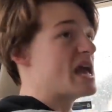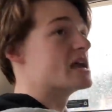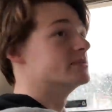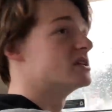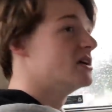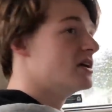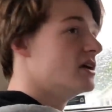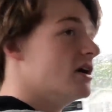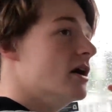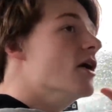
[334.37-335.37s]
babes.
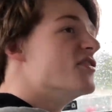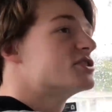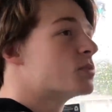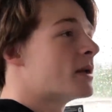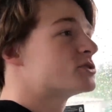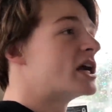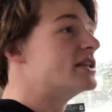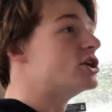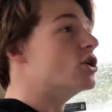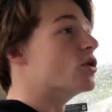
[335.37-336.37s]
This is what I'm
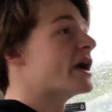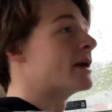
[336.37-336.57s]
trying to do,